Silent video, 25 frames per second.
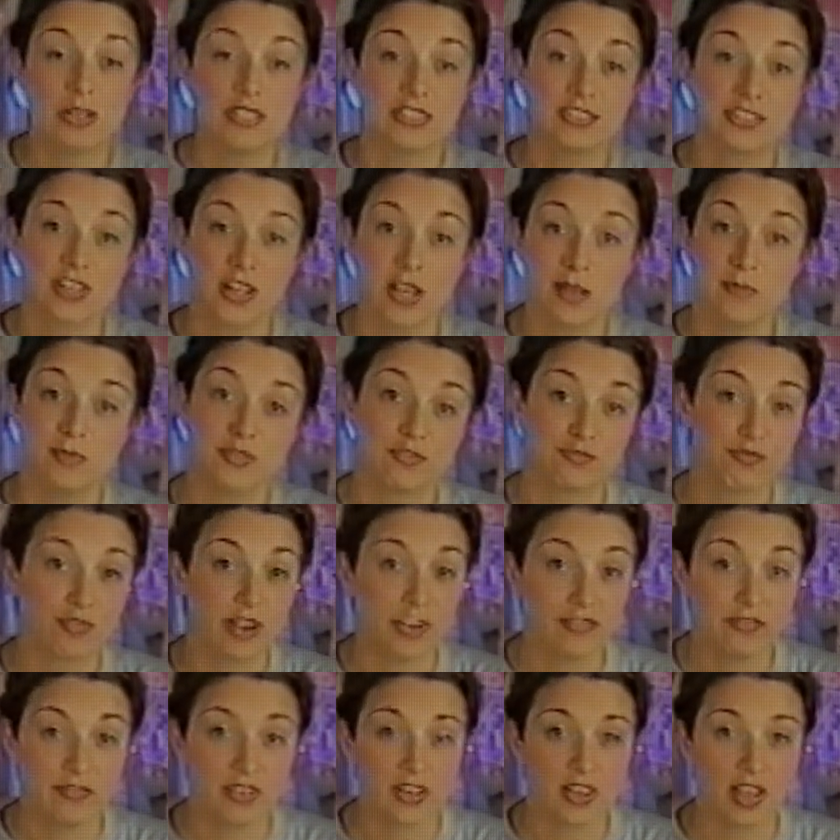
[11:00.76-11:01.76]
it's time to
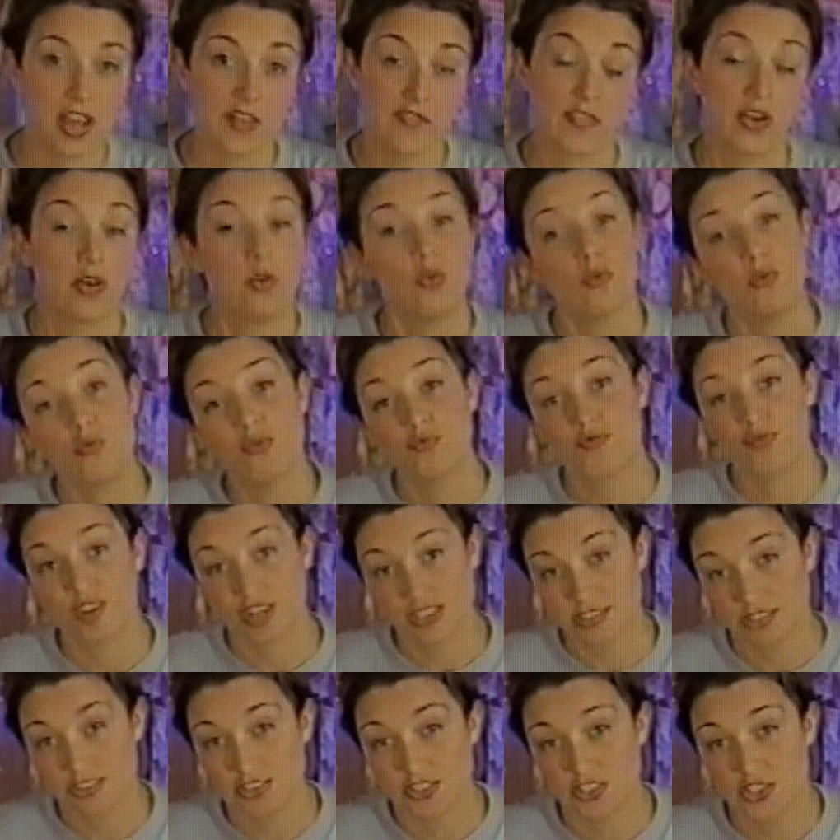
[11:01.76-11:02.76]
run for cover or
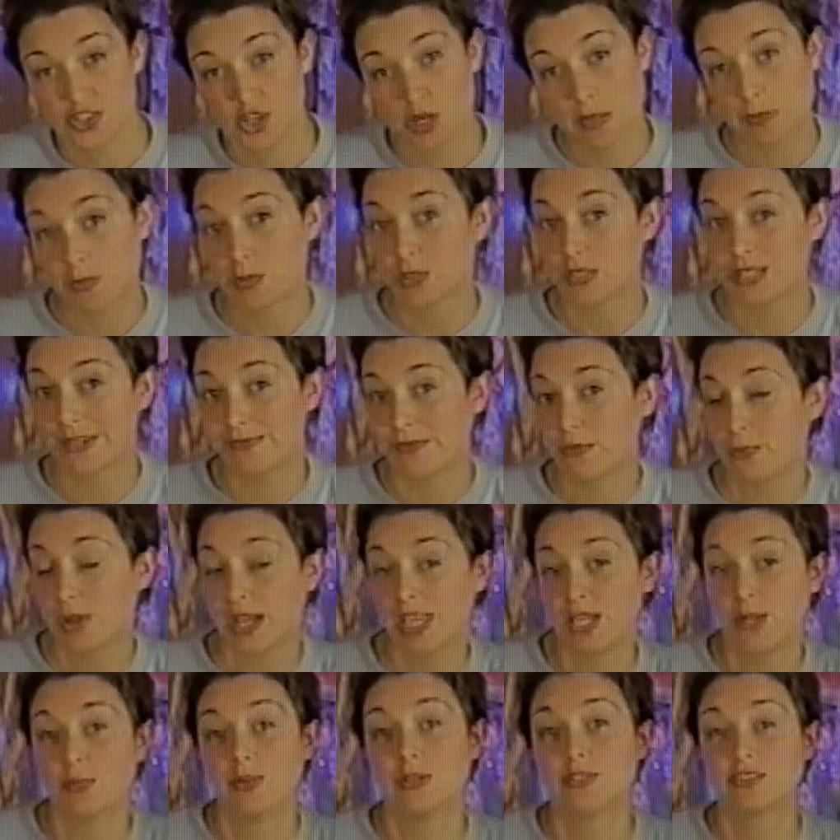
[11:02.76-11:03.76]
run to the shops, whichever
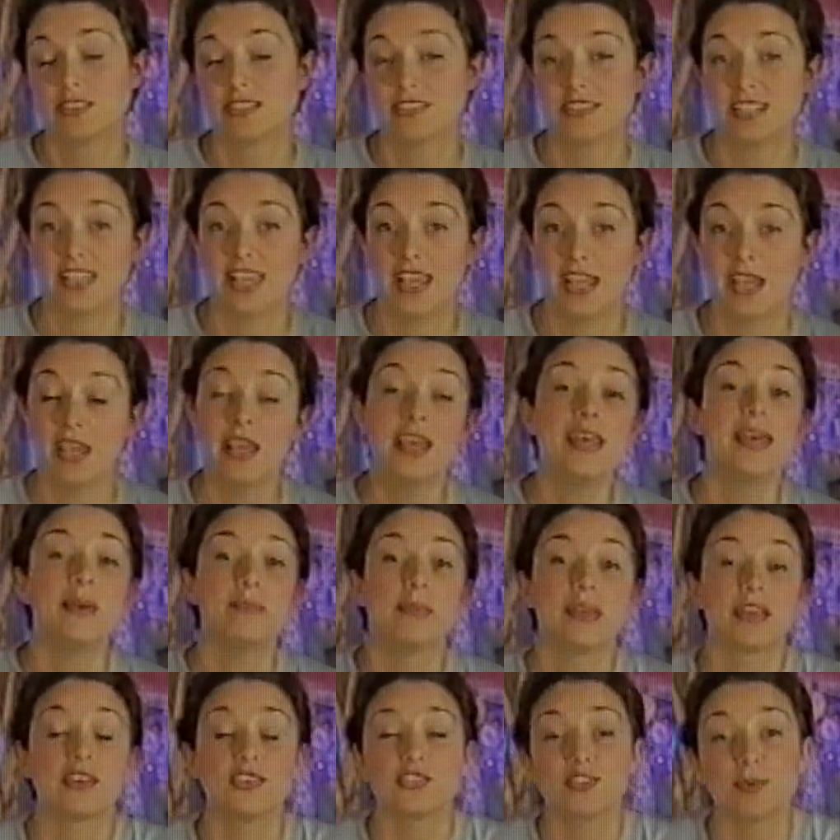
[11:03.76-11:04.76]
way you want to see it,
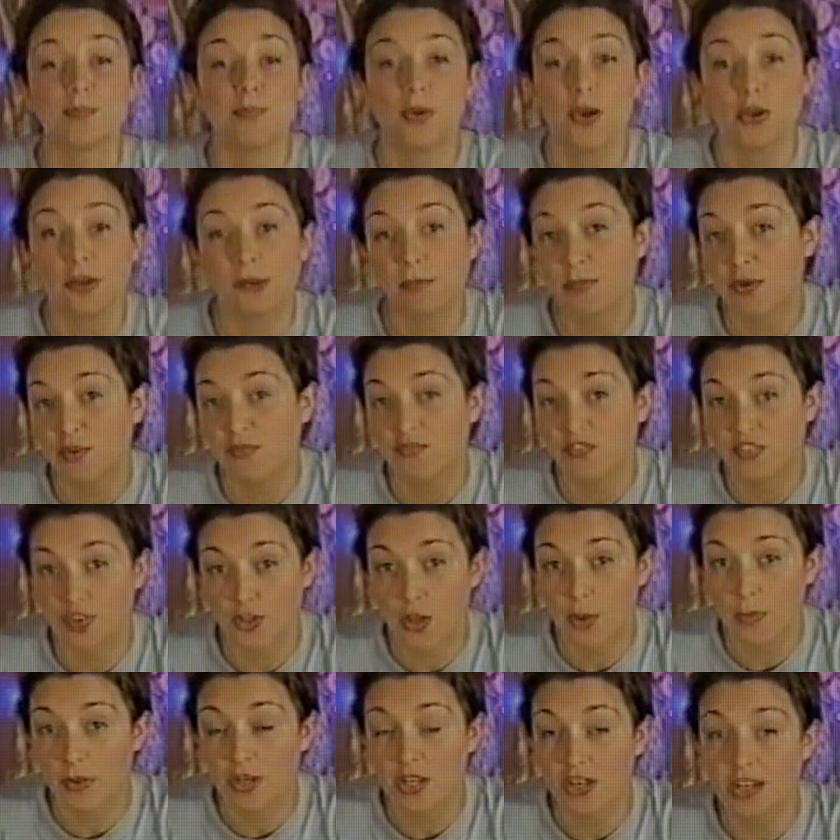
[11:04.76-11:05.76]
because the Pokemon
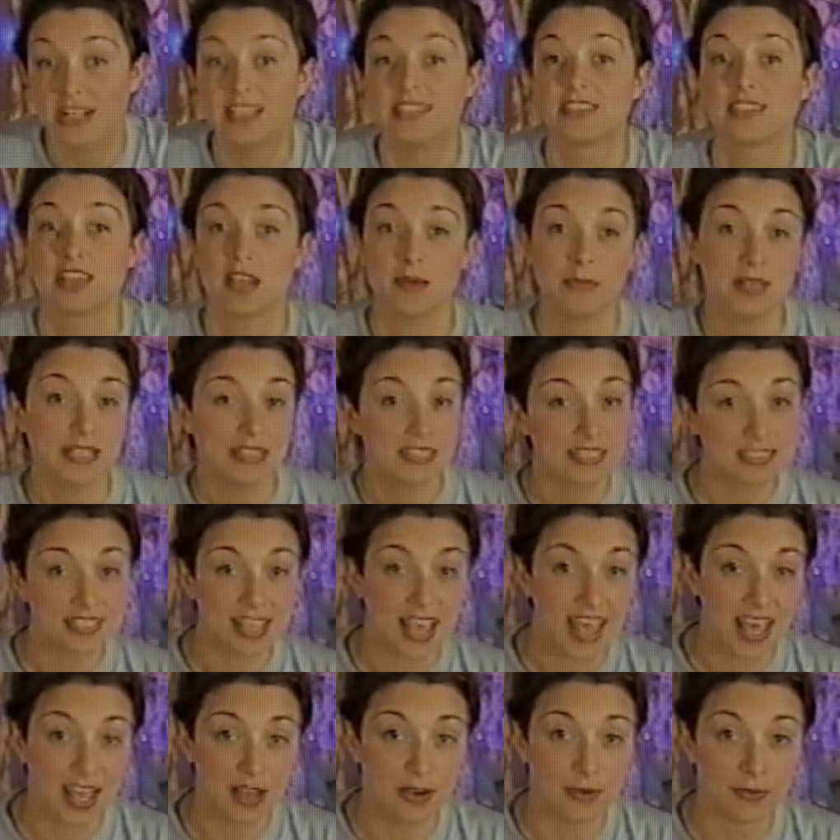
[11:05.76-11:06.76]
phenomenon is coming to
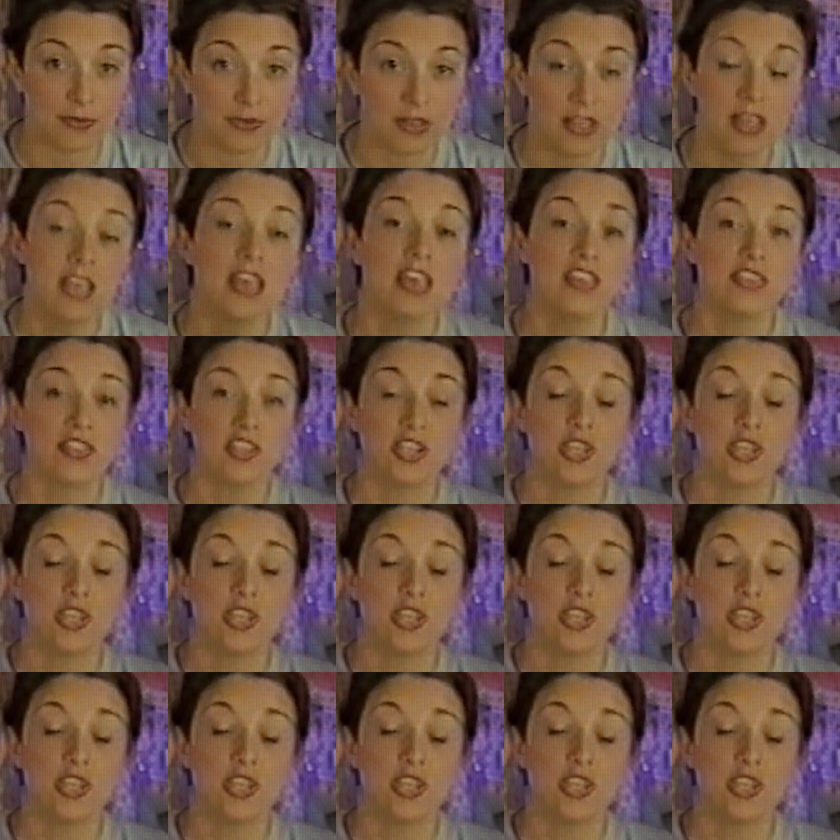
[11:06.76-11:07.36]
town. It's